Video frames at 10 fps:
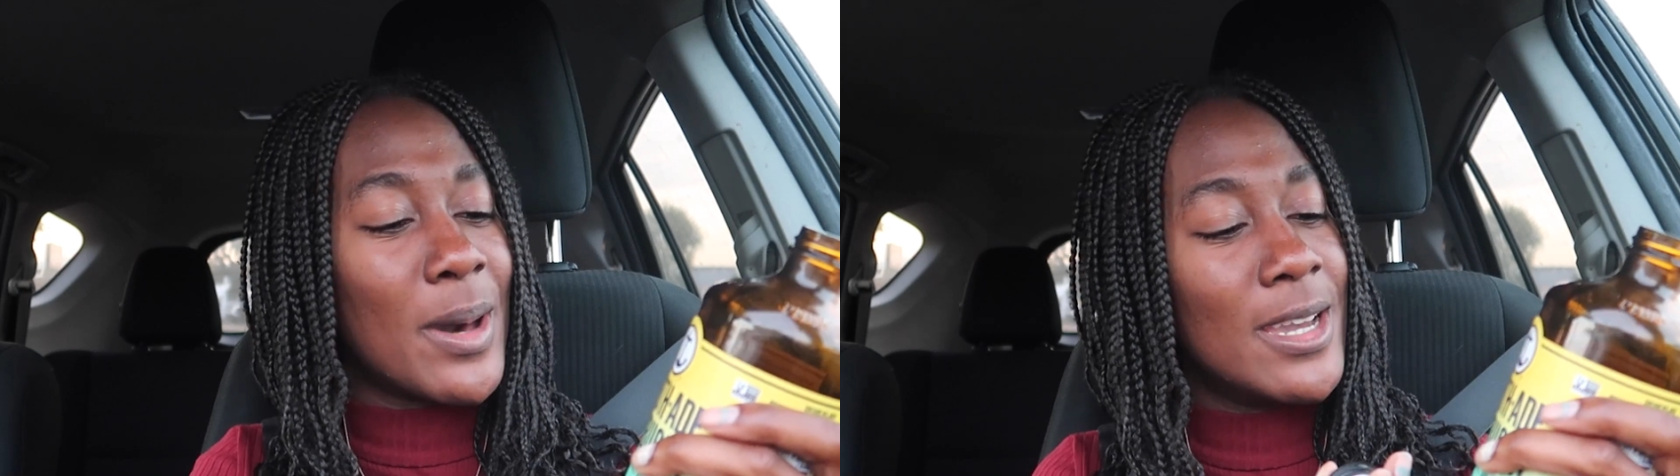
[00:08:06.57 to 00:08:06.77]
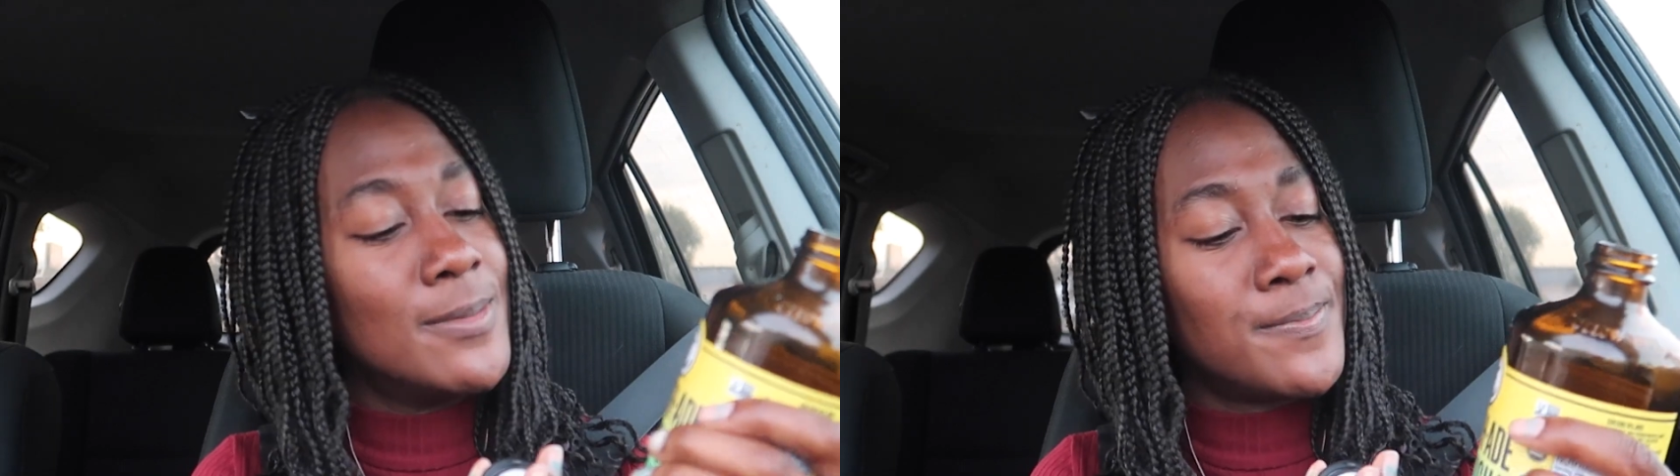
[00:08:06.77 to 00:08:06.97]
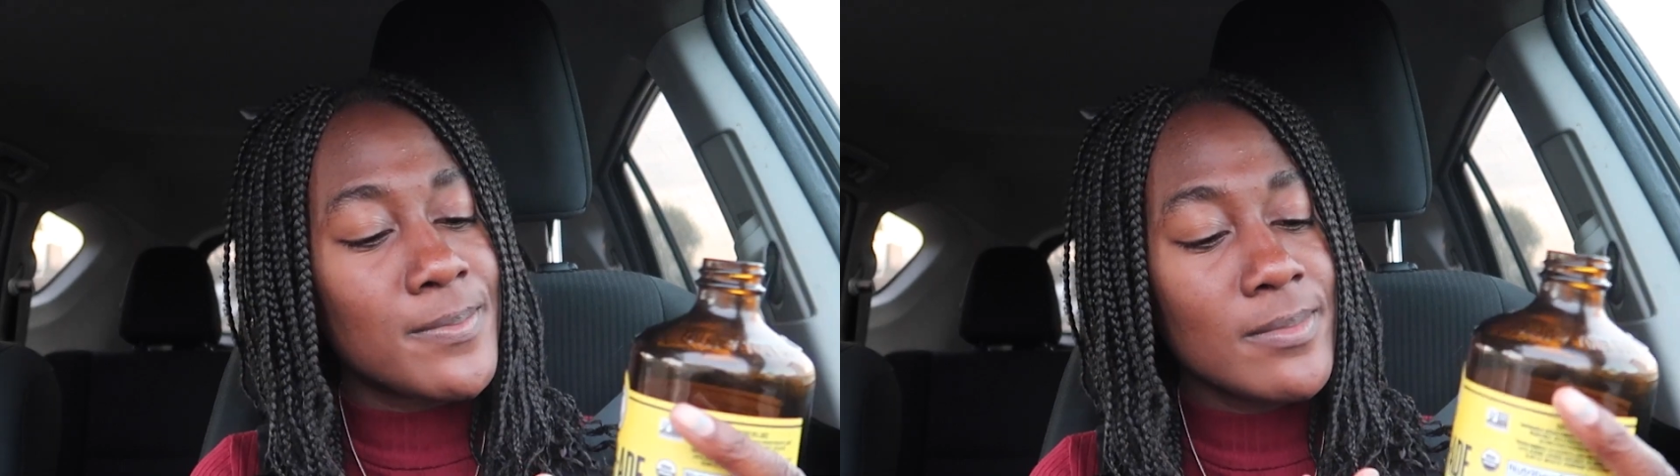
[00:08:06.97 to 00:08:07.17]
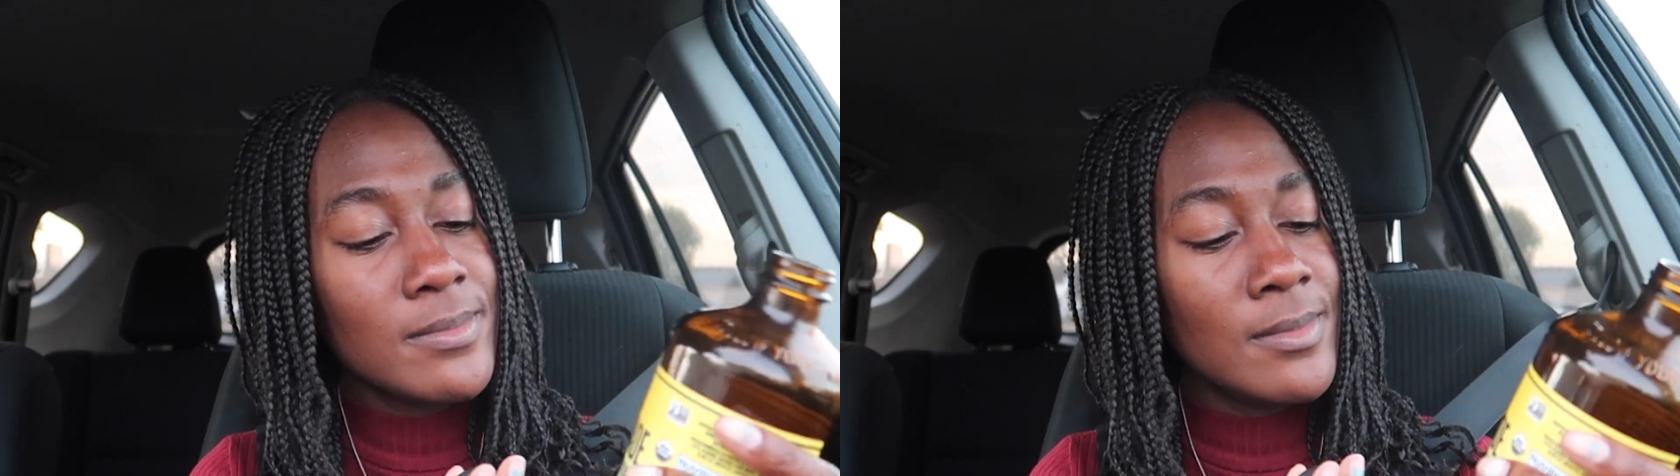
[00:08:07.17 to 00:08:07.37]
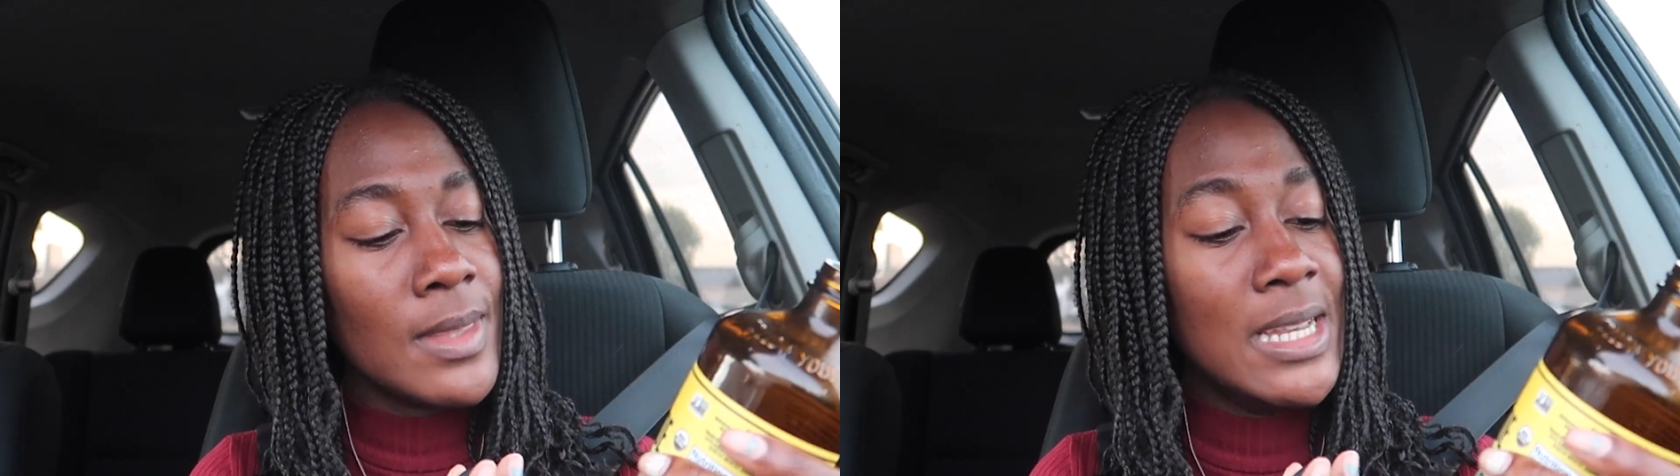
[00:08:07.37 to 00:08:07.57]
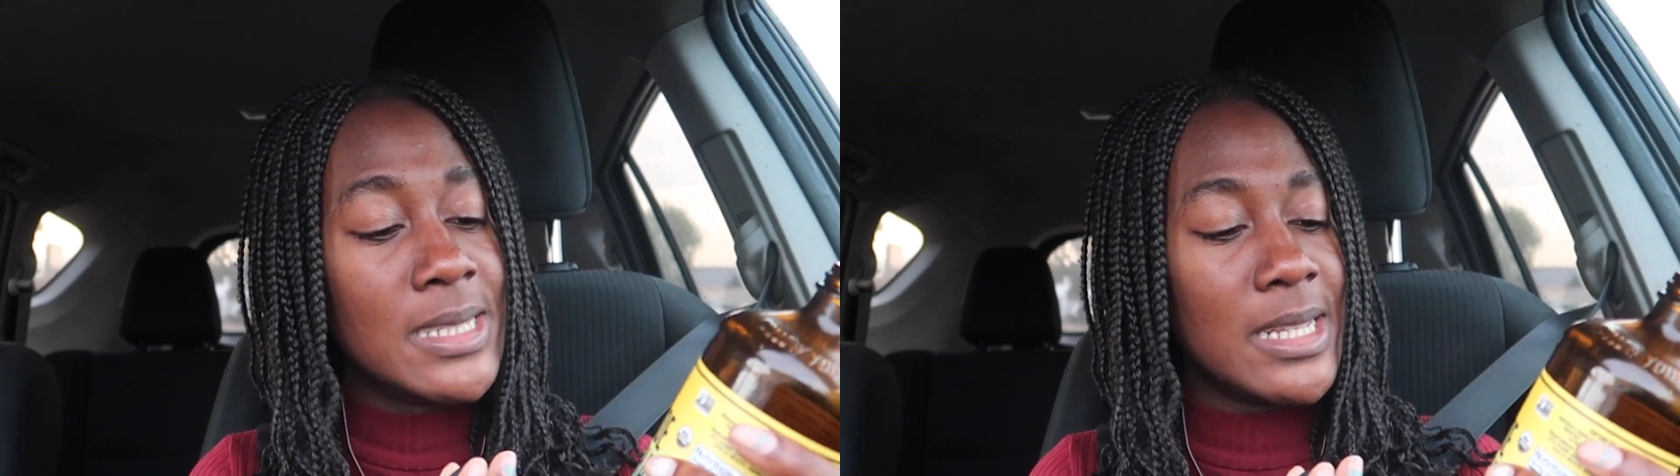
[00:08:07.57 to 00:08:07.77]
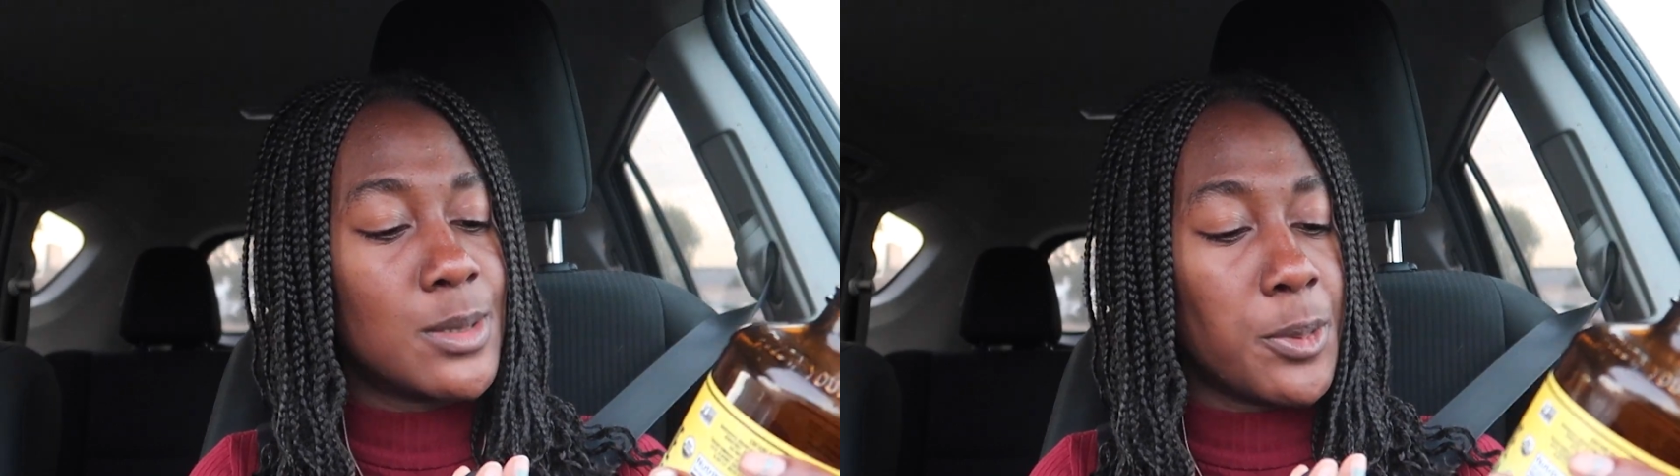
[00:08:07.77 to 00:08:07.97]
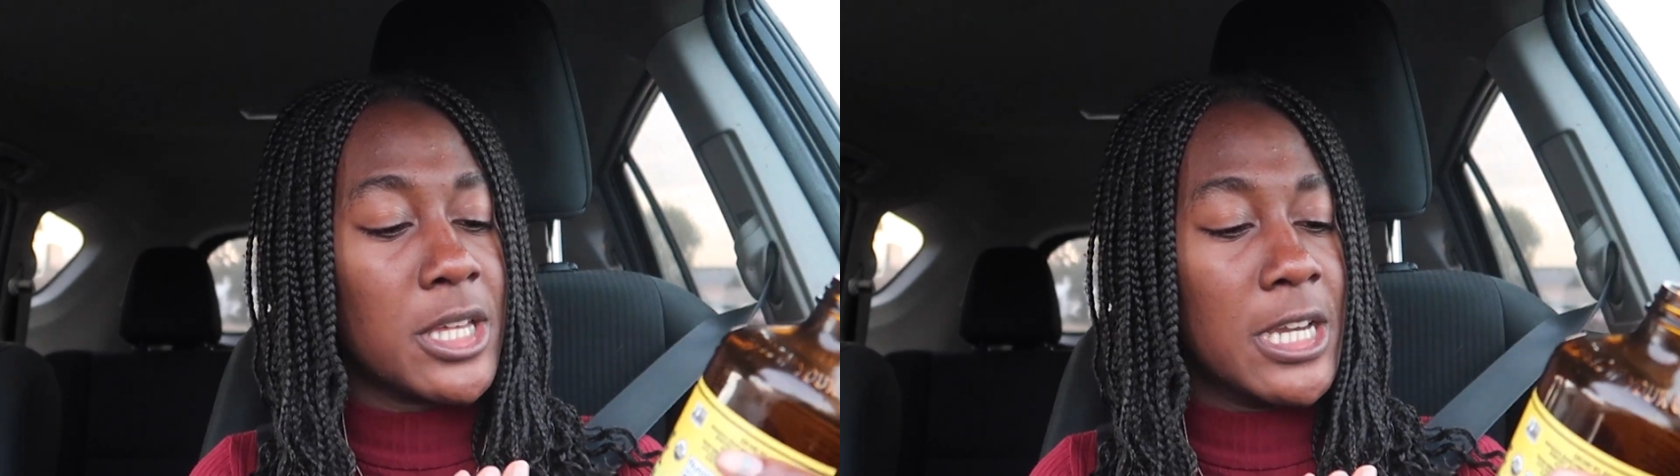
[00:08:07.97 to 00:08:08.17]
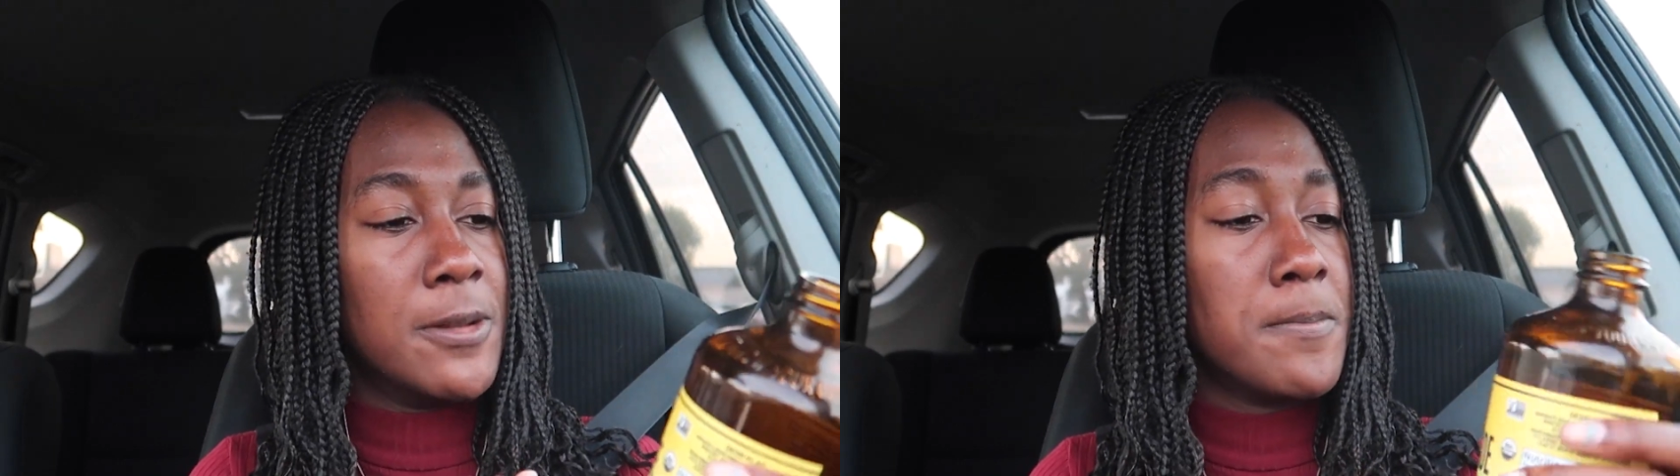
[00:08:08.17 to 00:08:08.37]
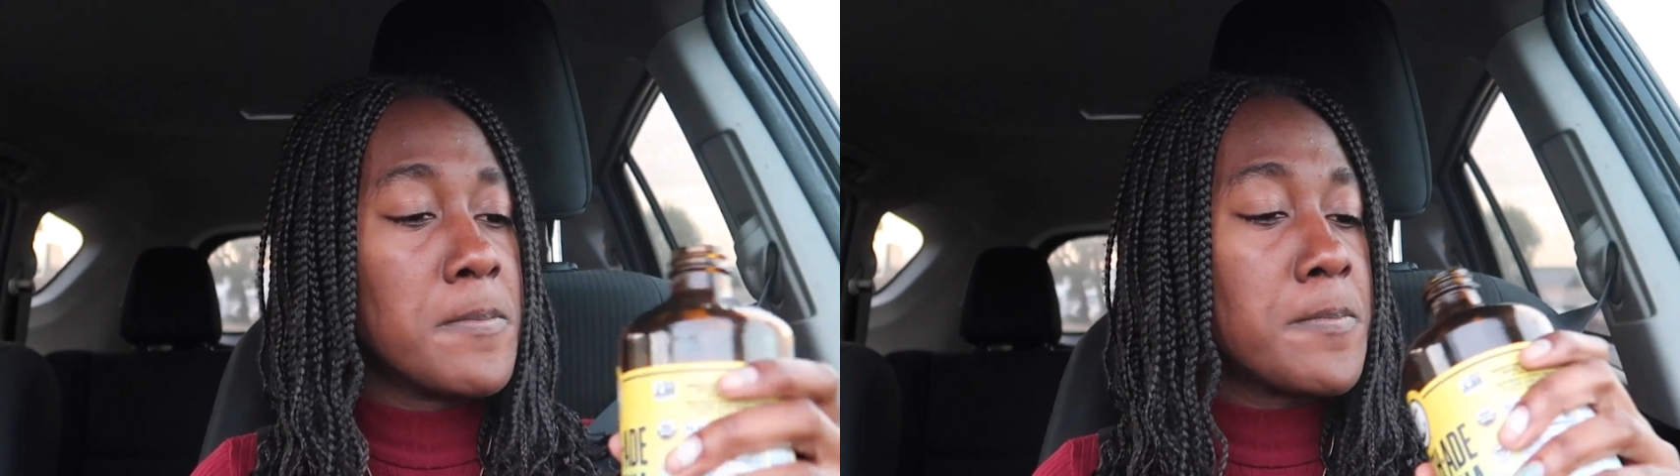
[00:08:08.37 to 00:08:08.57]
but it tastes pretty
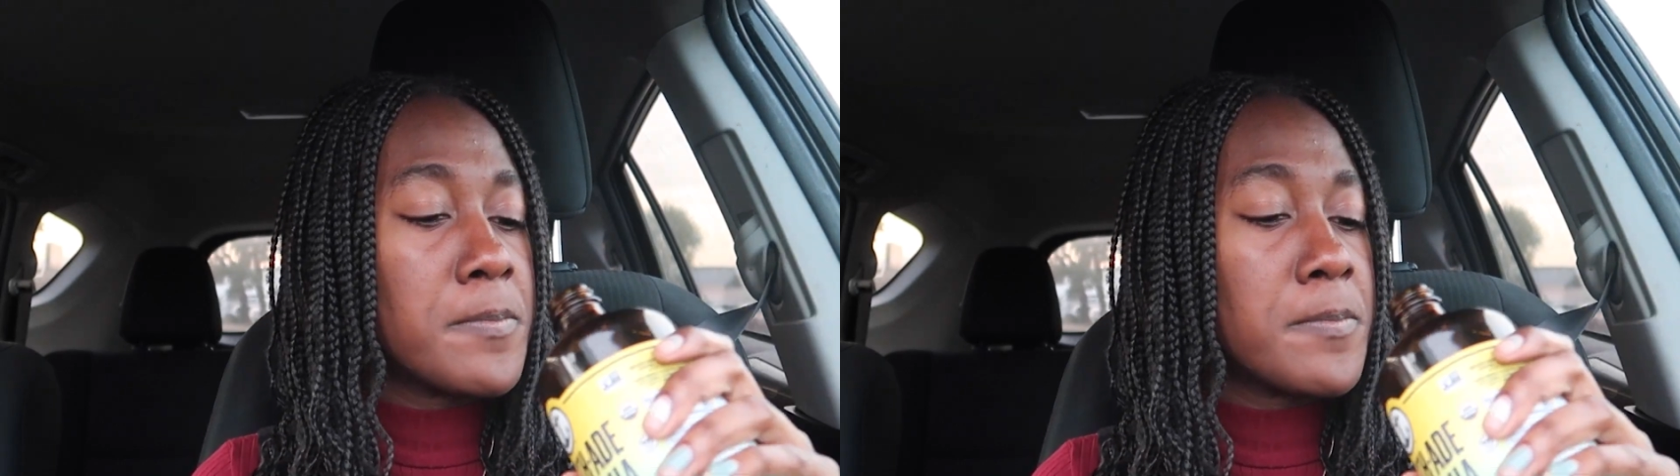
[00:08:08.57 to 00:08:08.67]
good.